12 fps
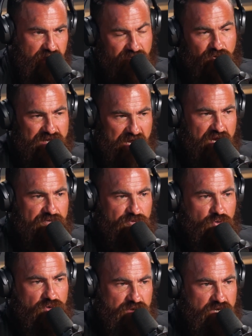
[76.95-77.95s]
if we can't
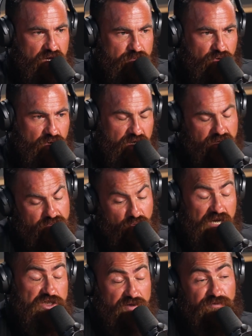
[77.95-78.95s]
afford it we don't buy it
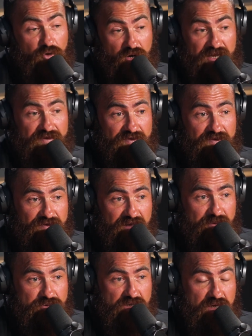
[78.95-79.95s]
we actually finance this
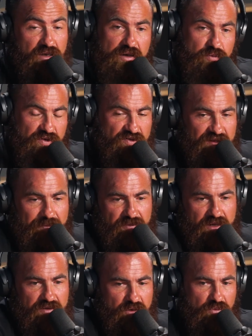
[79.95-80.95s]
camper trailer it was
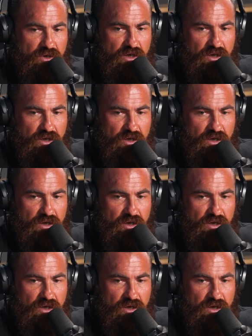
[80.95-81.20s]
something that